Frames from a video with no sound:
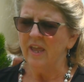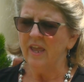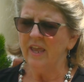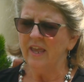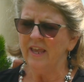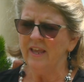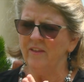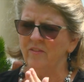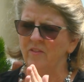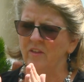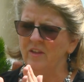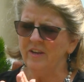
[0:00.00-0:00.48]

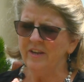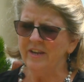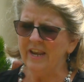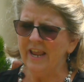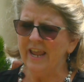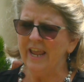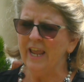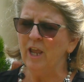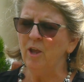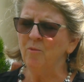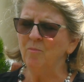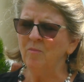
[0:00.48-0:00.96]
in the
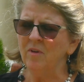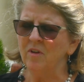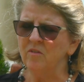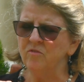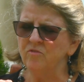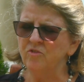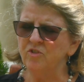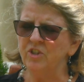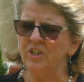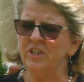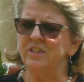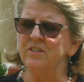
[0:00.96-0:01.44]
name of
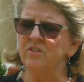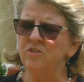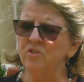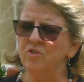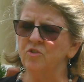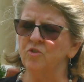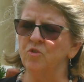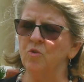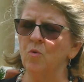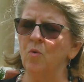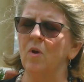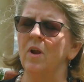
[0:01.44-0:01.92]

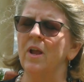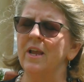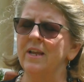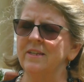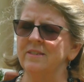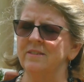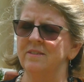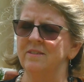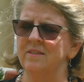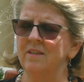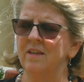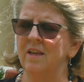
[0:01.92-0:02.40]
Jesus
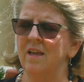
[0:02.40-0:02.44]
Christ.